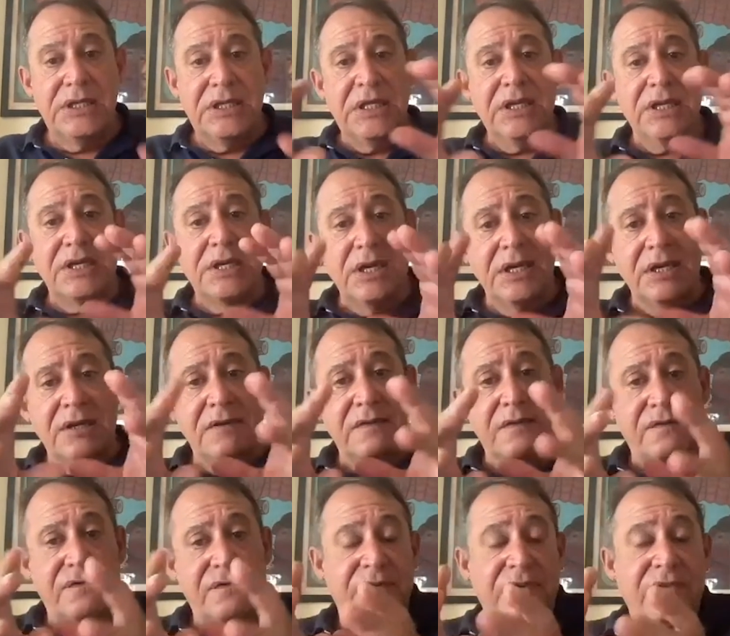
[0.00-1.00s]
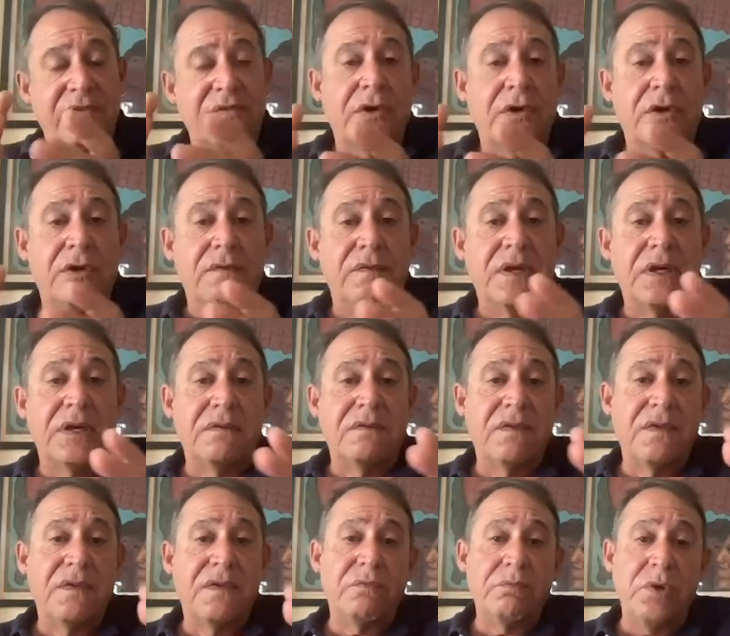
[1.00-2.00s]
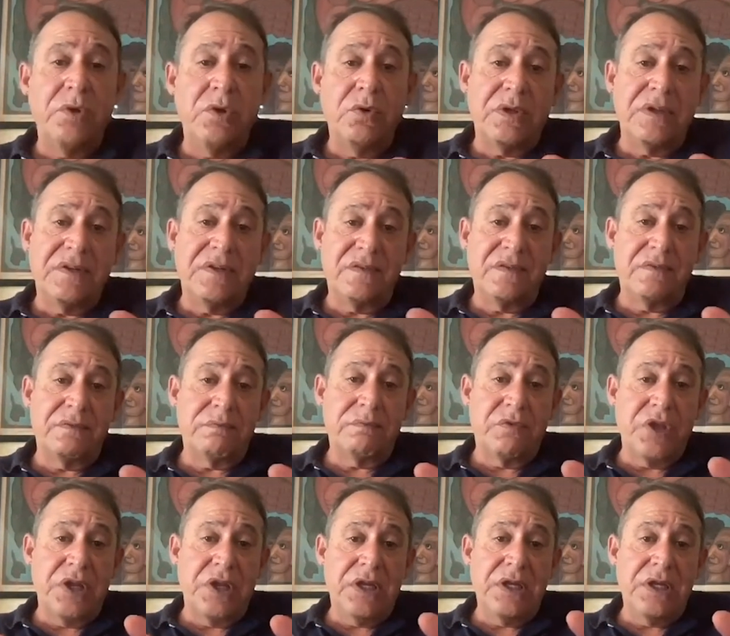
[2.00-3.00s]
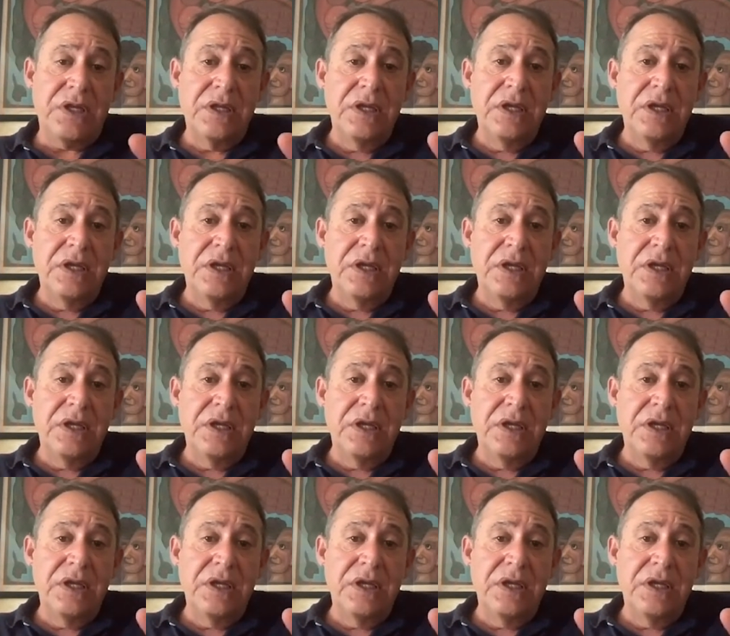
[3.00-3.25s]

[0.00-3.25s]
they kind of dissolve out of this mucus thing